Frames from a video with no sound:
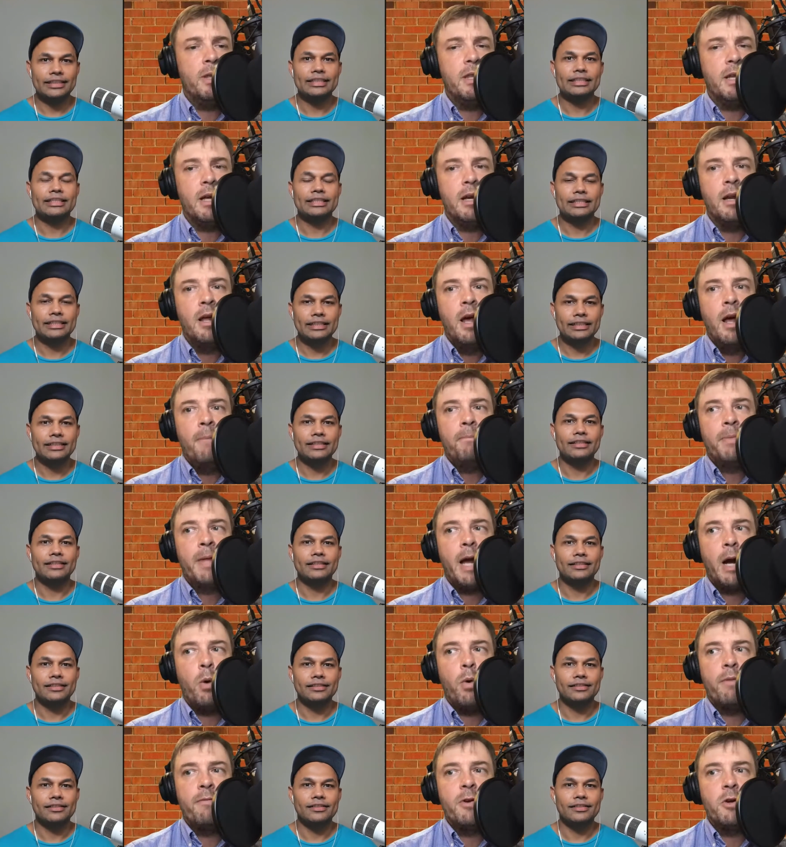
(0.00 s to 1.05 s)
Speaker 1: and then
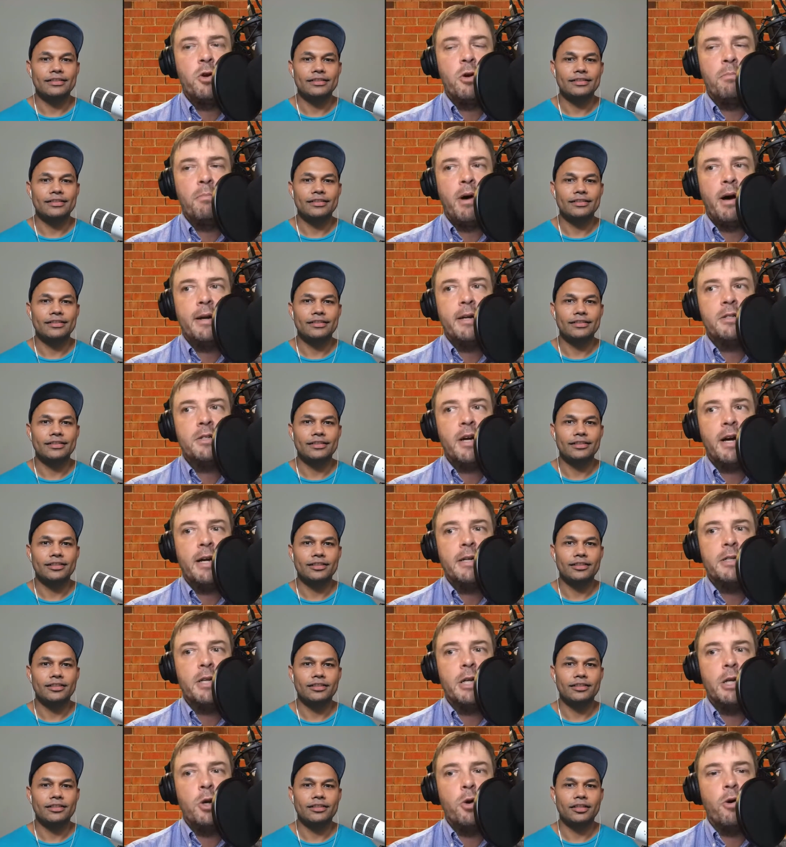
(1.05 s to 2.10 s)
however you're
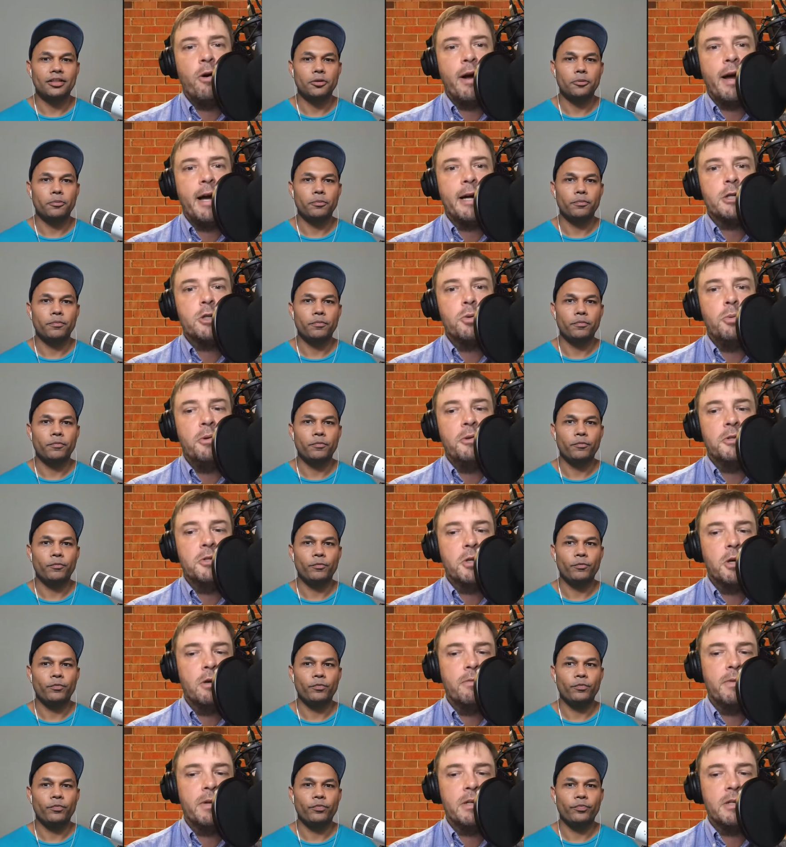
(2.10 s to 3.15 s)
monetizing your actual
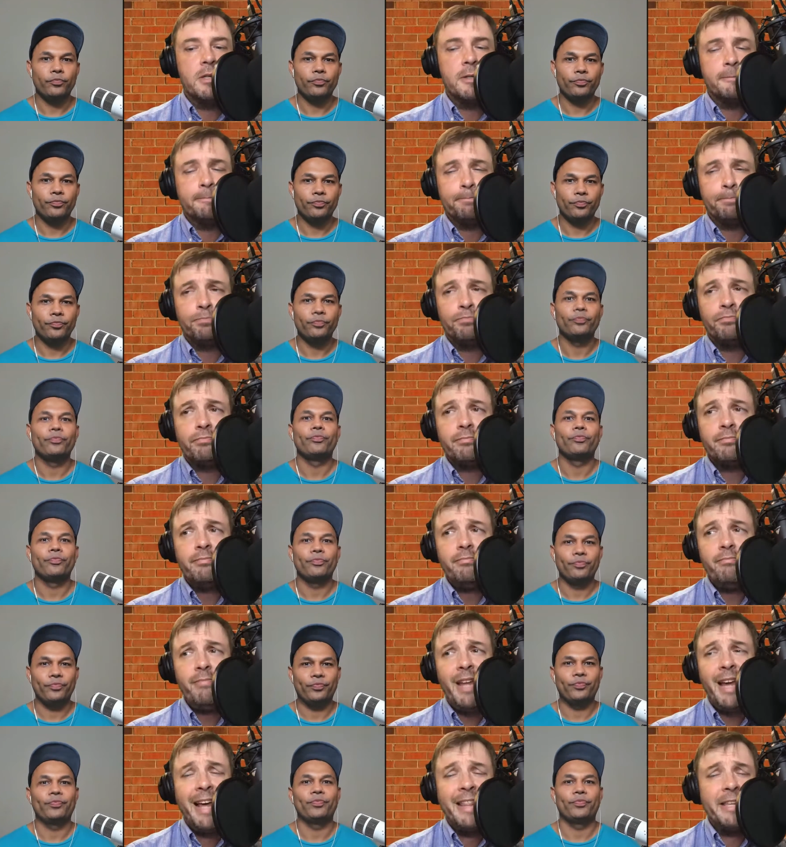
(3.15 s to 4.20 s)
service,
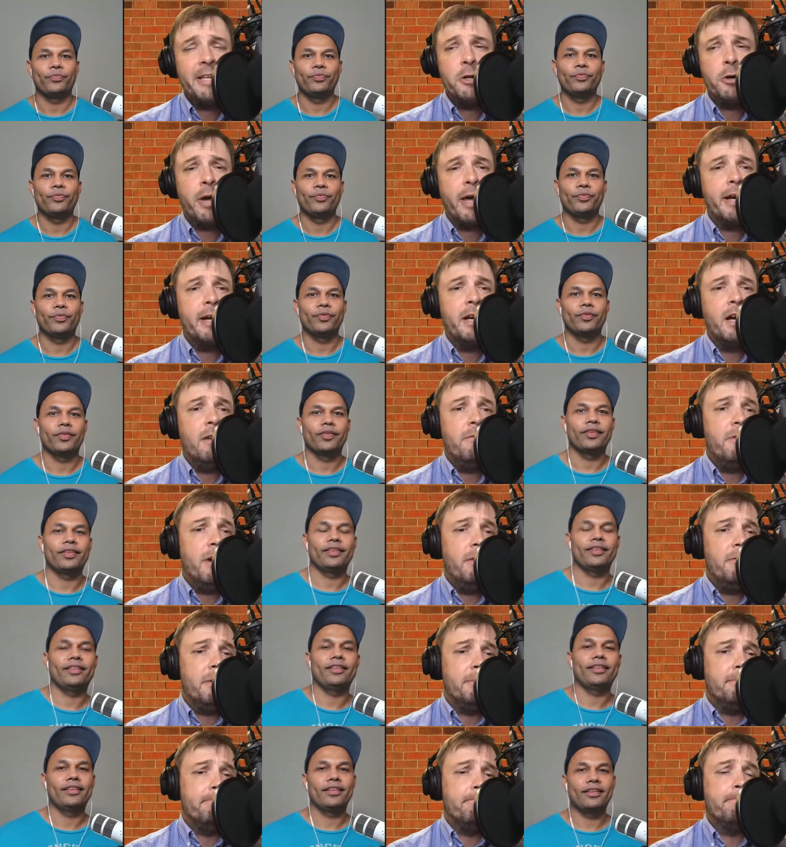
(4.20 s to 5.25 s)
I think you'll get enough of
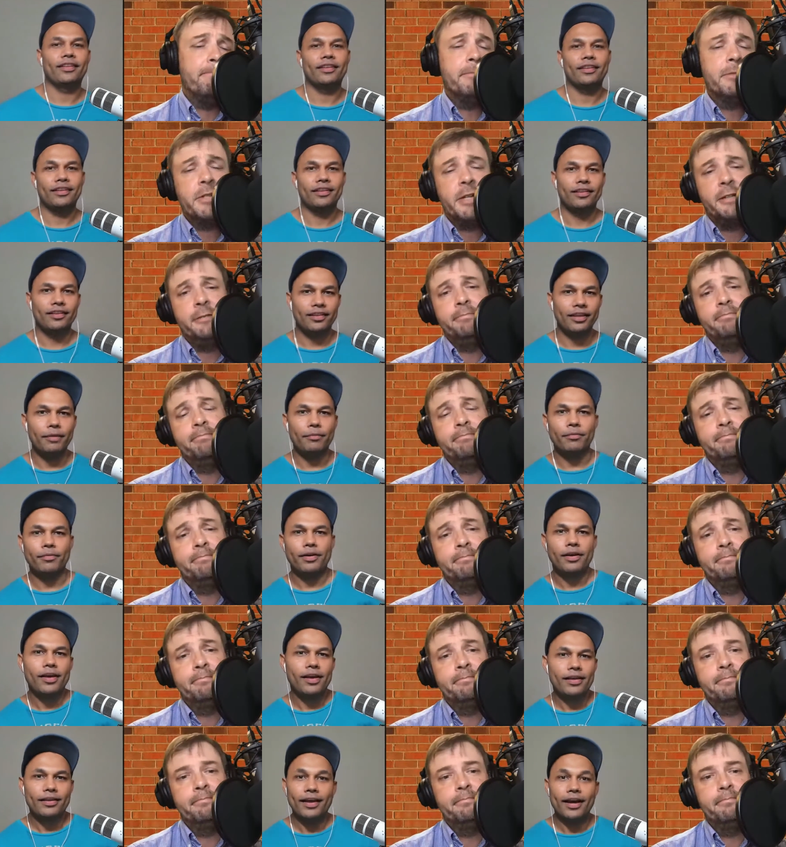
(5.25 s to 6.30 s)
them. So,
Speaker 2: yep.
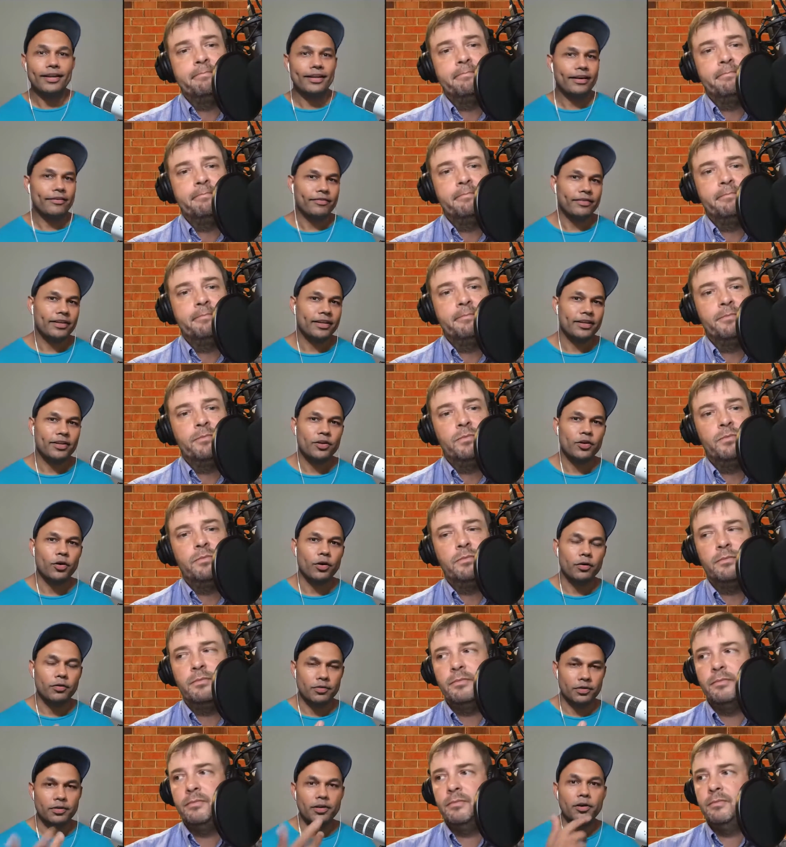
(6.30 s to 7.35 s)
Yeah, definitely. And, you
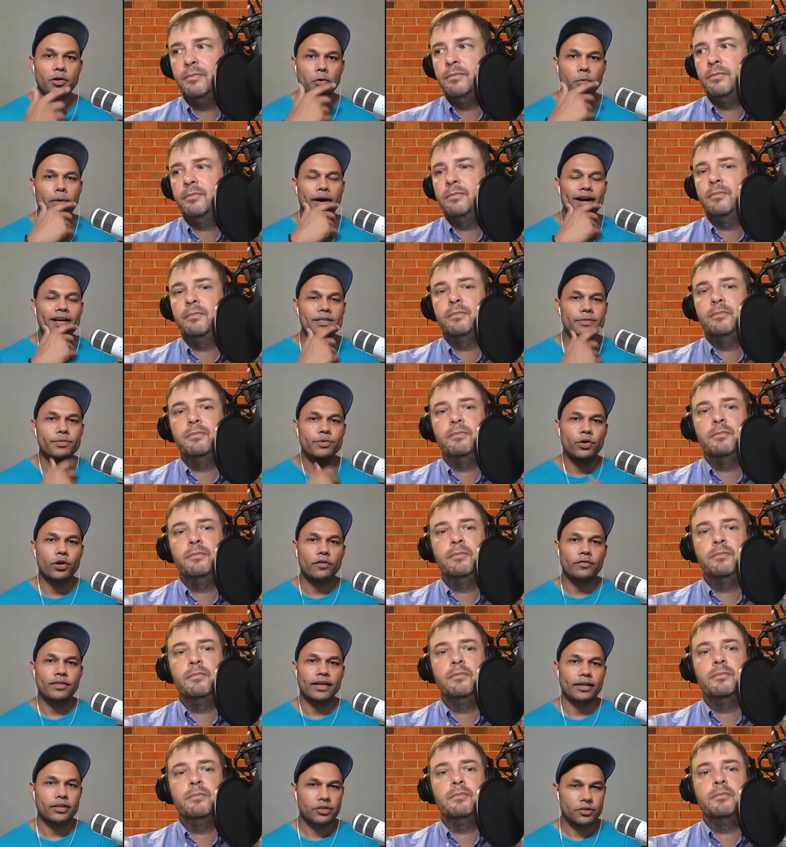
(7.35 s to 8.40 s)
know, it reminds me
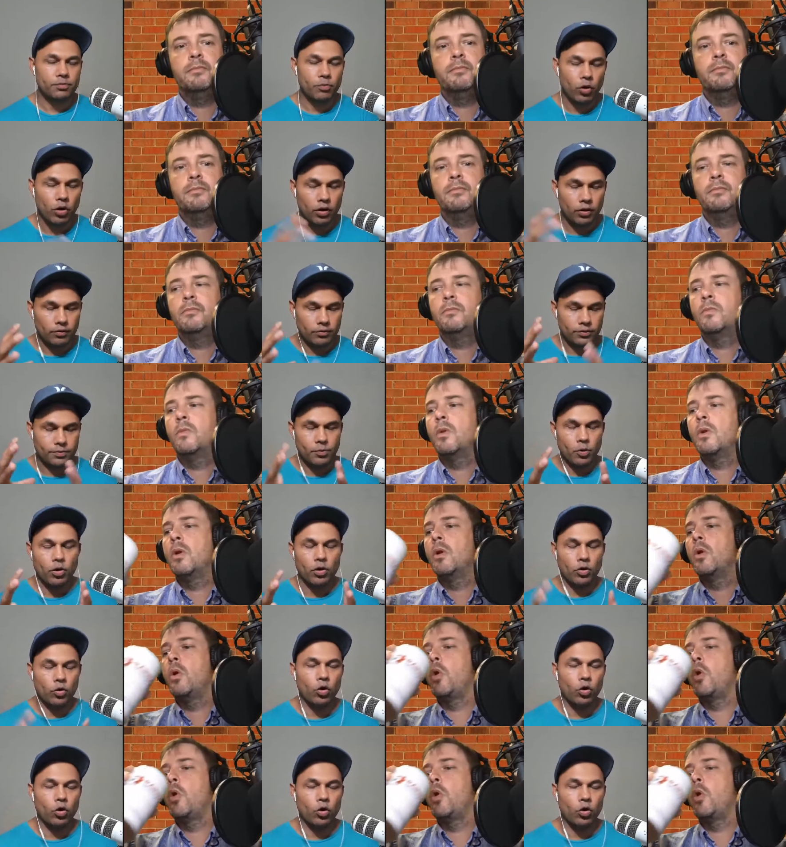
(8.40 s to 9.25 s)
of like small, small